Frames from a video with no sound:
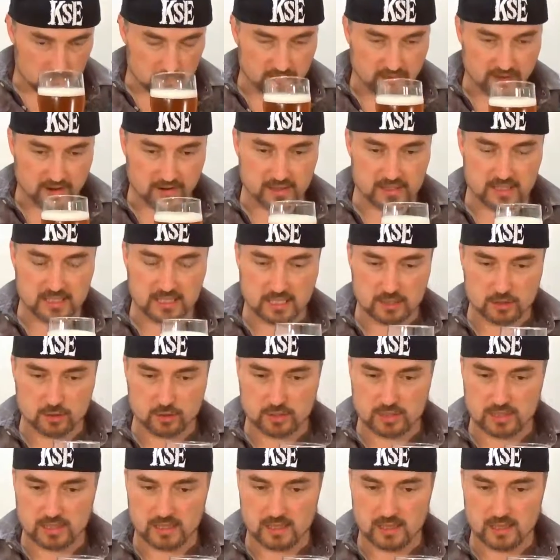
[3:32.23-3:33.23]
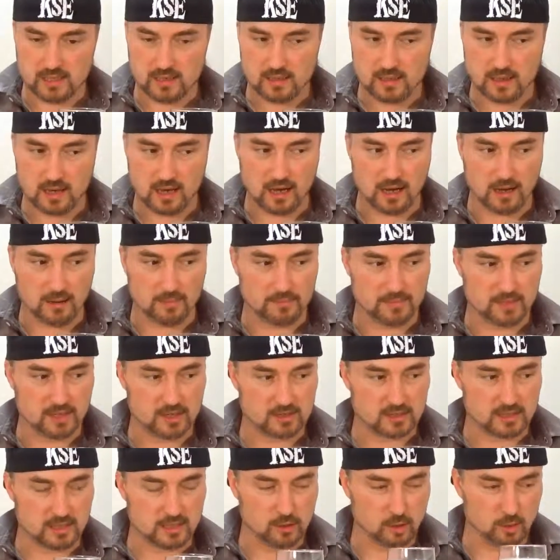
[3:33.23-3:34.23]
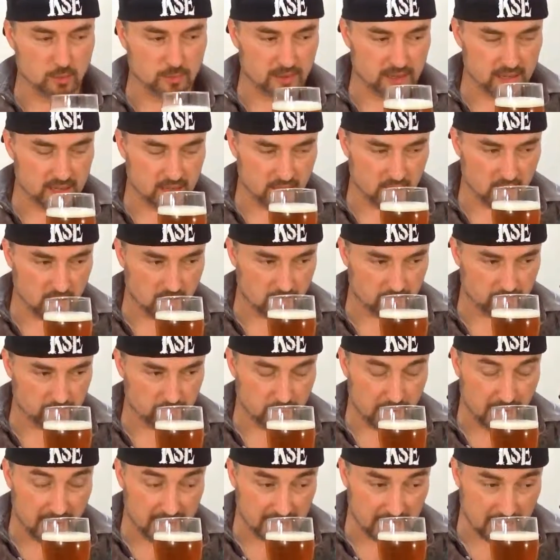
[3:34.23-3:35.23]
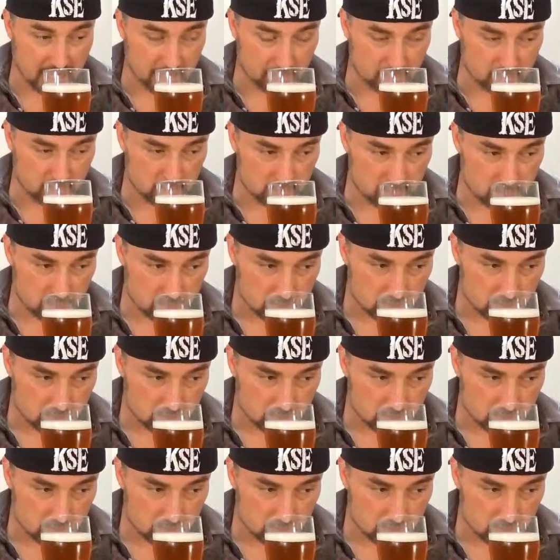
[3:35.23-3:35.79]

Very citrusy. There's a little bit of pineapple.